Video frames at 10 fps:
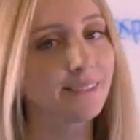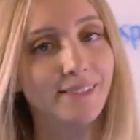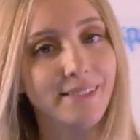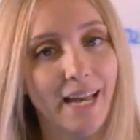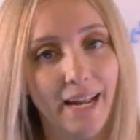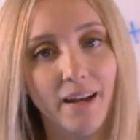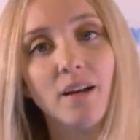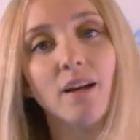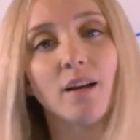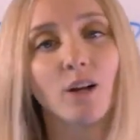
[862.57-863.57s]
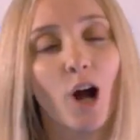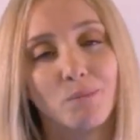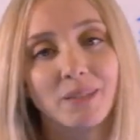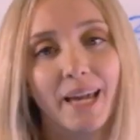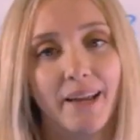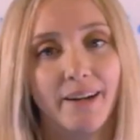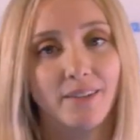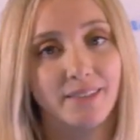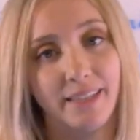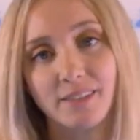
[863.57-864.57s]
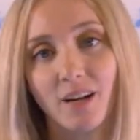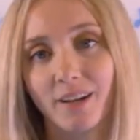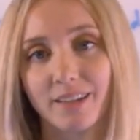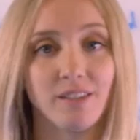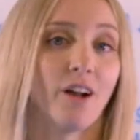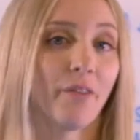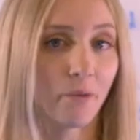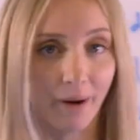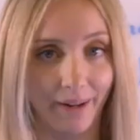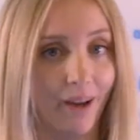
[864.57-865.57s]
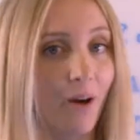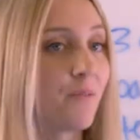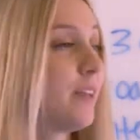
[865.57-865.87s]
say, complicated on TikTok is not the way to go.